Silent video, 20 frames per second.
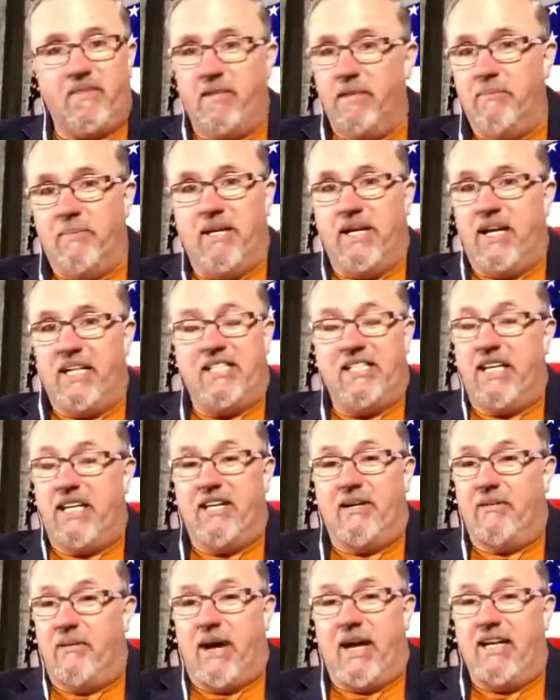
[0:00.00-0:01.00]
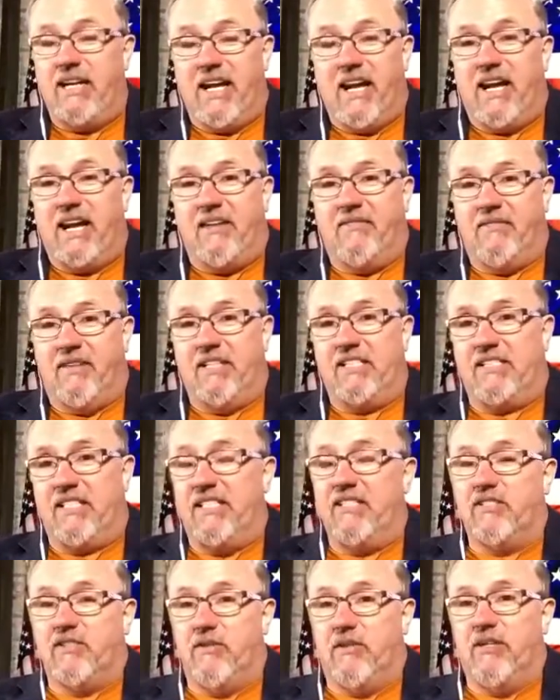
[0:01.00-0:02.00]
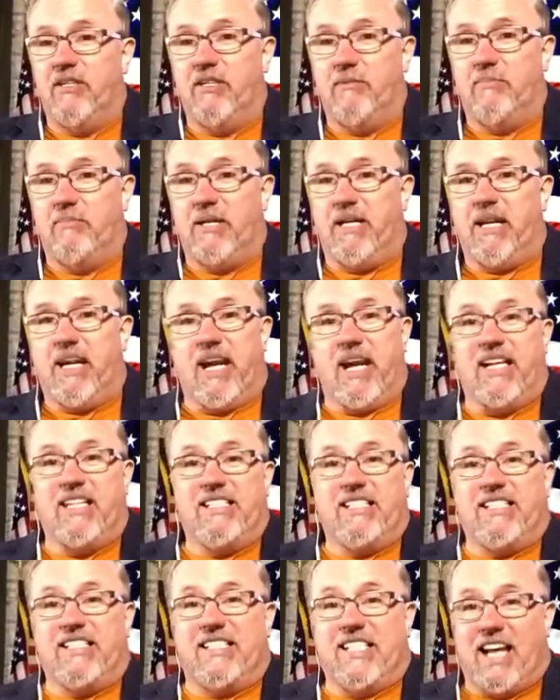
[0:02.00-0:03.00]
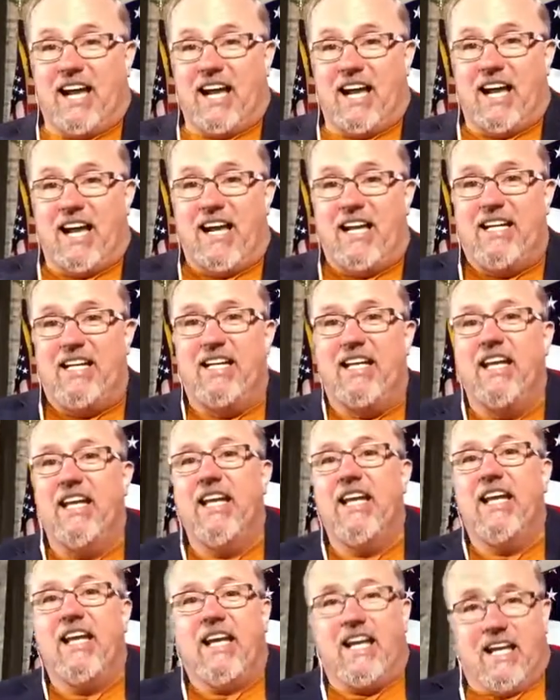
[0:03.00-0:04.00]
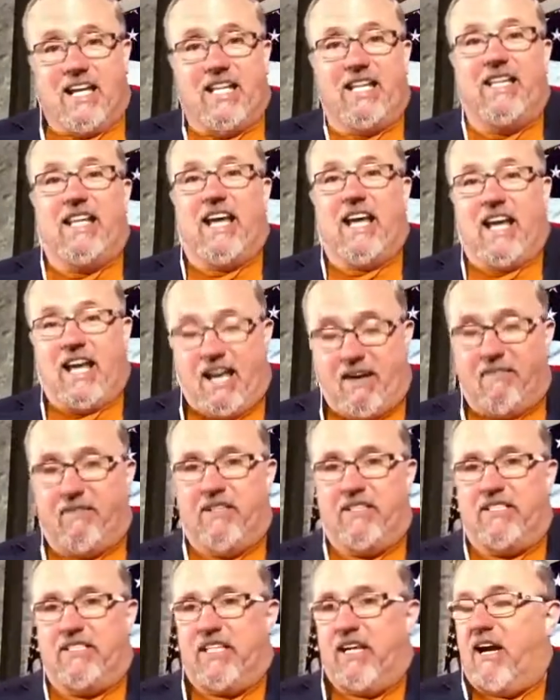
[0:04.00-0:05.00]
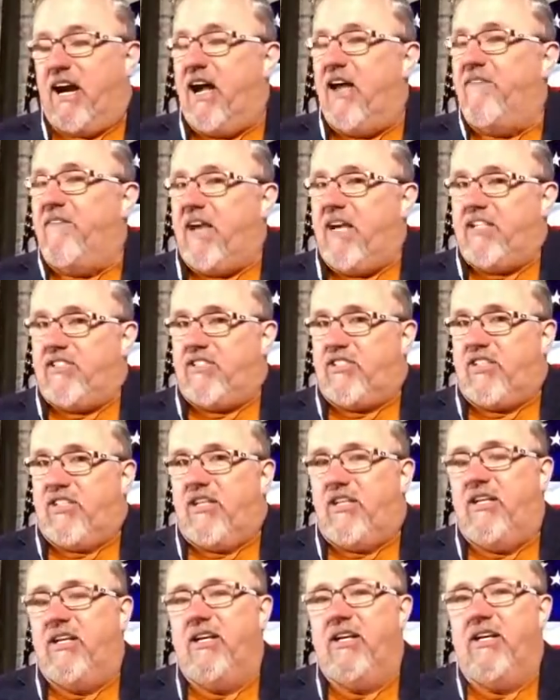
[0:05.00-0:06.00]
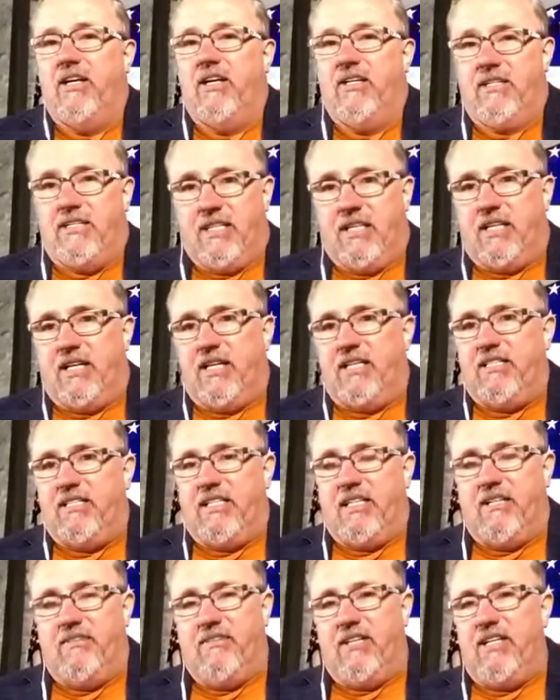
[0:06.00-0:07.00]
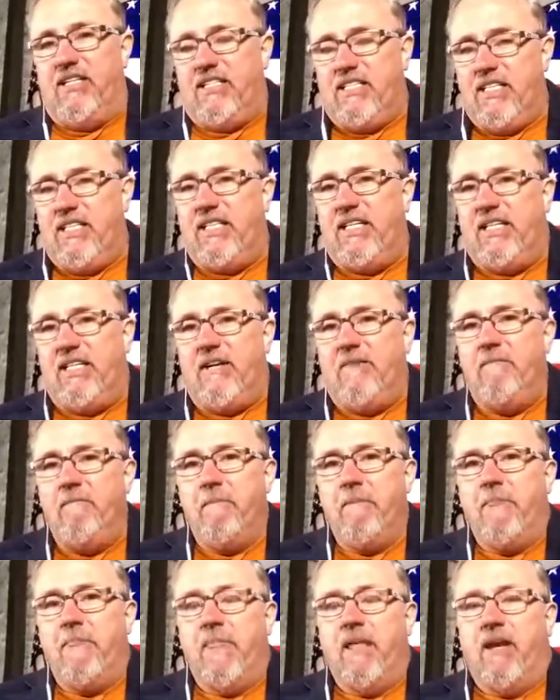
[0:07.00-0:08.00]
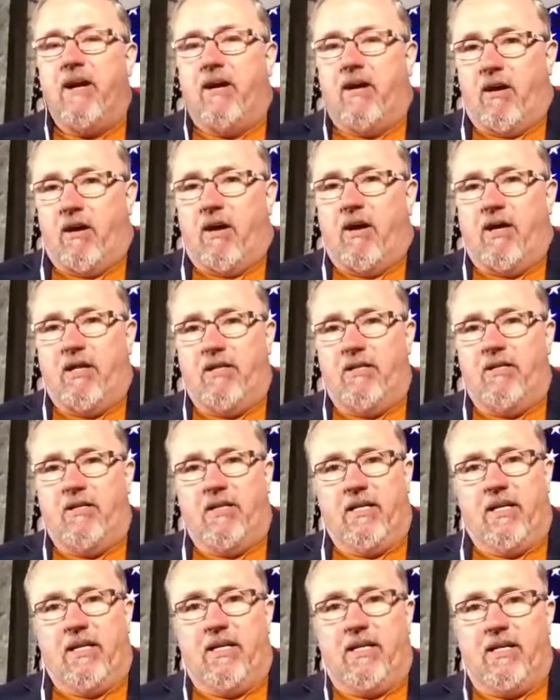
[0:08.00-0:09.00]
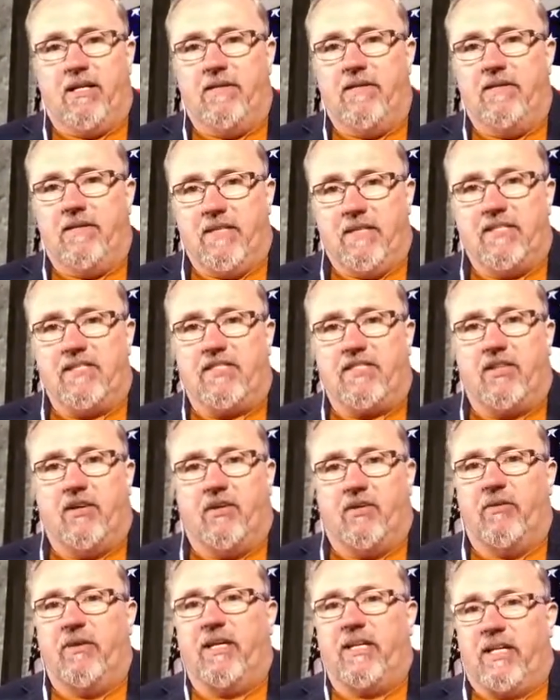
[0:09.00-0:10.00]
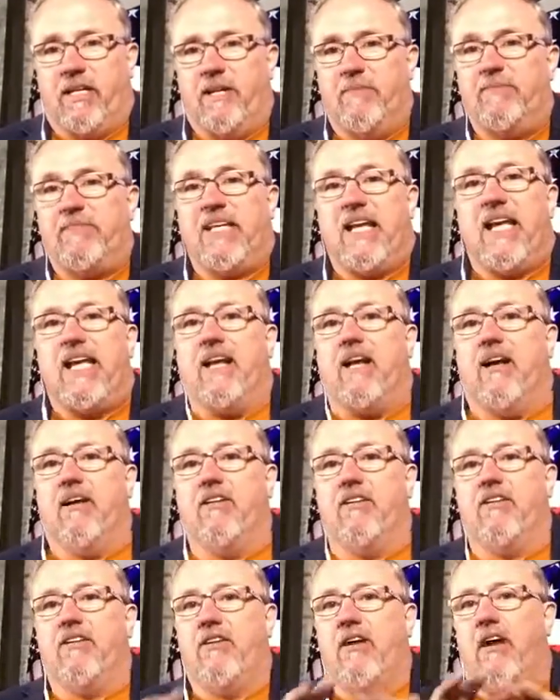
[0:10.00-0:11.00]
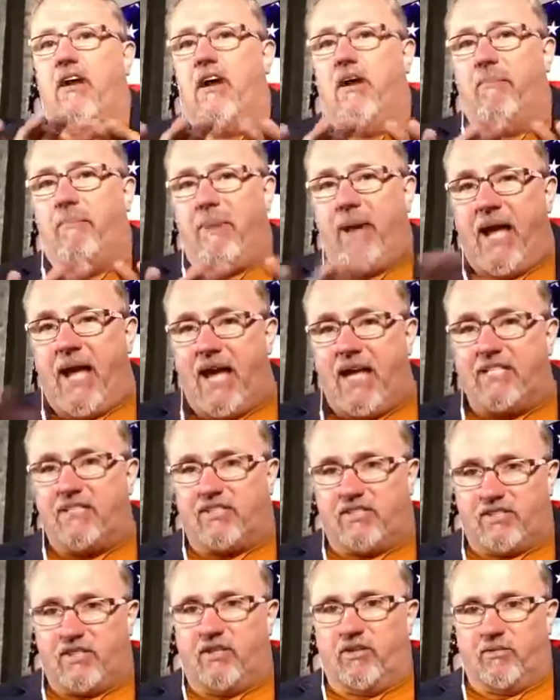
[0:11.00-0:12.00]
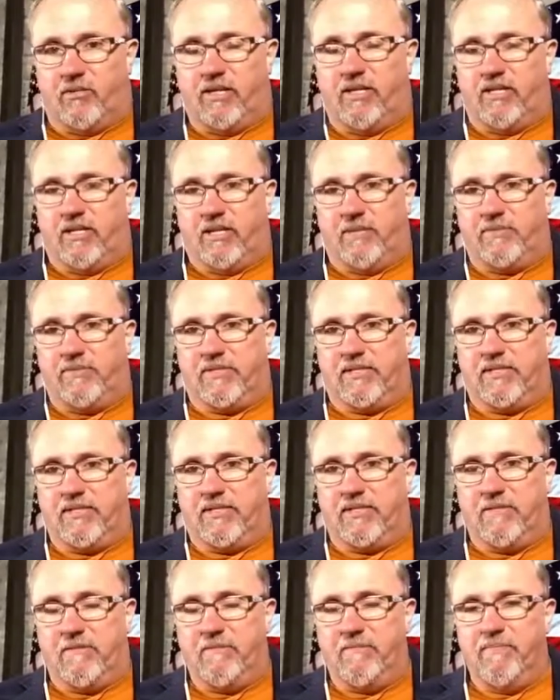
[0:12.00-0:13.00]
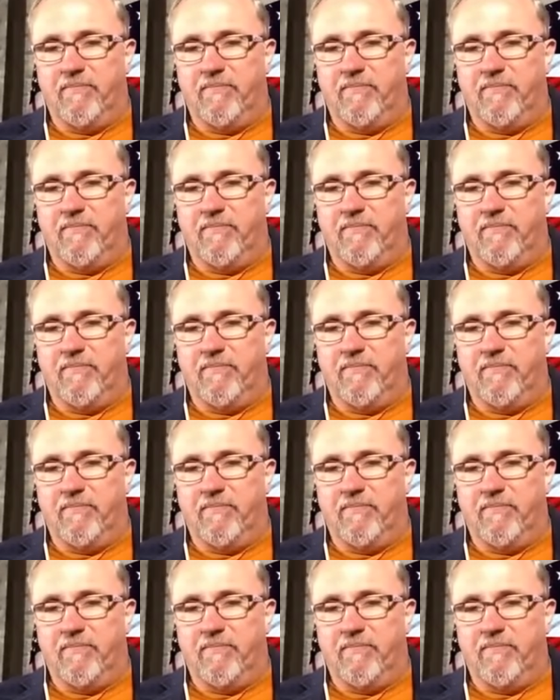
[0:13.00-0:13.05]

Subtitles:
But I tell you right now, this is going to be a sign in the heavens. Now, I've actually did a DVD on this solar eclipse and on past solar eclipses.